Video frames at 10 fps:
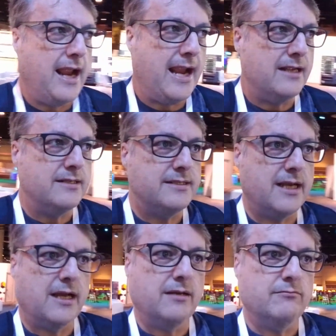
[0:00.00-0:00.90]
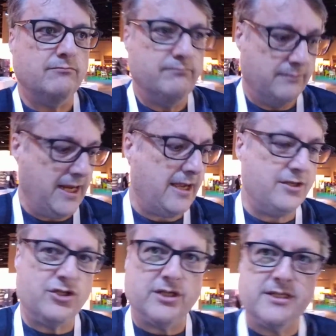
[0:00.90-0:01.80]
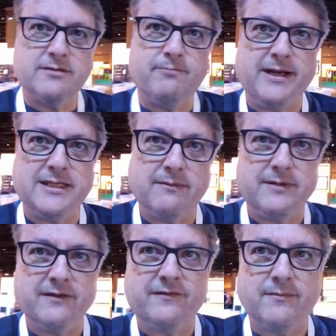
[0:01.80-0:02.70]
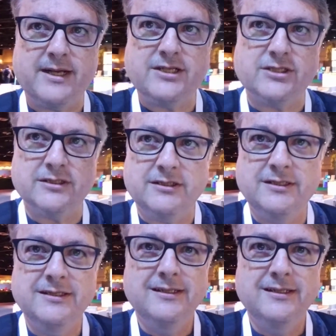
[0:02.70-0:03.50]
And um, yeah, I just picked up the information